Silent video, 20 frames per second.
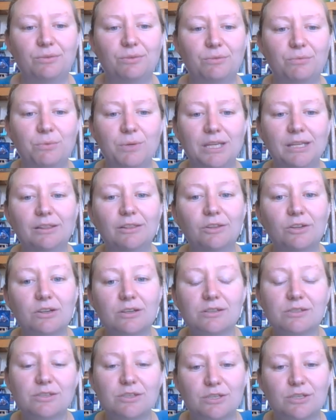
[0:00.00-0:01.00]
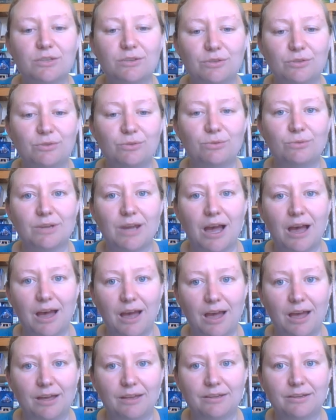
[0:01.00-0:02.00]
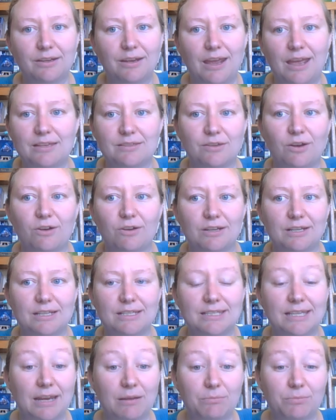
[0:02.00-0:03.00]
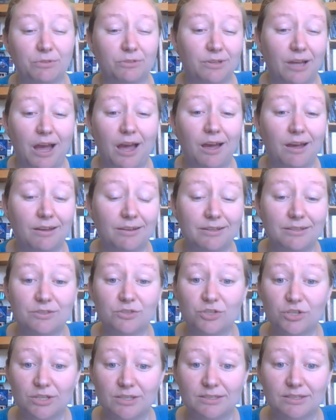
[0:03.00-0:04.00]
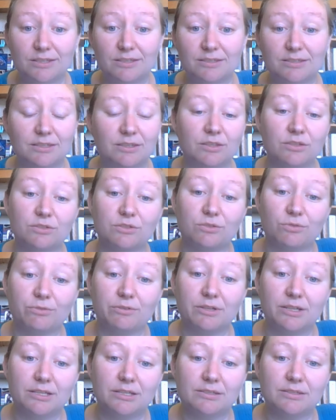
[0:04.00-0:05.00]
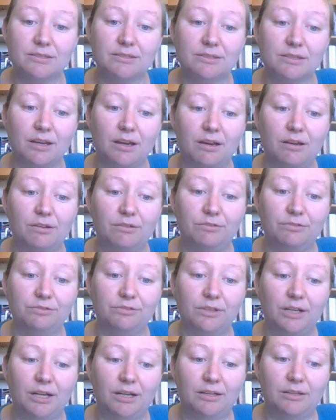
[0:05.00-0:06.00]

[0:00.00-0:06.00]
We look to God as our example, God and Jesus, and the stories of